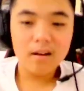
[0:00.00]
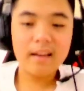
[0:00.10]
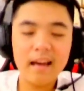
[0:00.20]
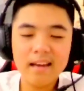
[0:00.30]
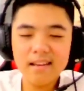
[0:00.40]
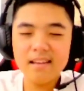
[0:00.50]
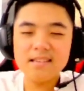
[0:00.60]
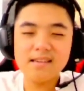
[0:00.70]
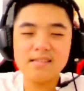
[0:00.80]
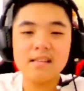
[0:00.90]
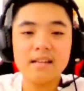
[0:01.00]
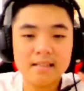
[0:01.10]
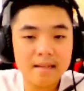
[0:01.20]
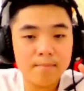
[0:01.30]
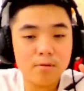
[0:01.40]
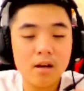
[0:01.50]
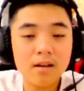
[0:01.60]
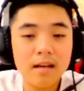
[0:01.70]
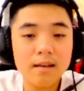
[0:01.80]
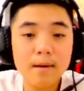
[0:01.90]
okay this is an example
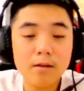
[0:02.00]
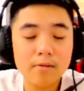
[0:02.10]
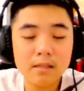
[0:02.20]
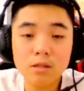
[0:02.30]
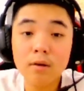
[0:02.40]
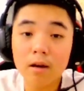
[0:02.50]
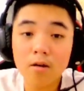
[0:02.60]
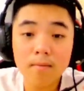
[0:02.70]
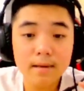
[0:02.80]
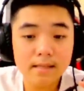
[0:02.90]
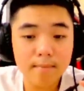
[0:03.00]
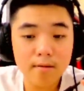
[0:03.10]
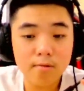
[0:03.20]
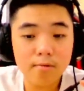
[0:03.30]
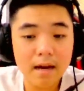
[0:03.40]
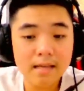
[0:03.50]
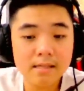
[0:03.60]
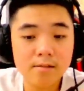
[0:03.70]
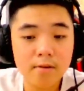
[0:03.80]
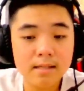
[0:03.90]
talking between two economists about the
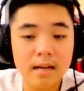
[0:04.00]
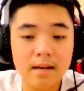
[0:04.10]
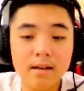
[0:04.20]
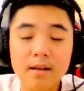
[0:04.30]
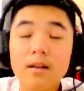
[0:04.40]
rise ration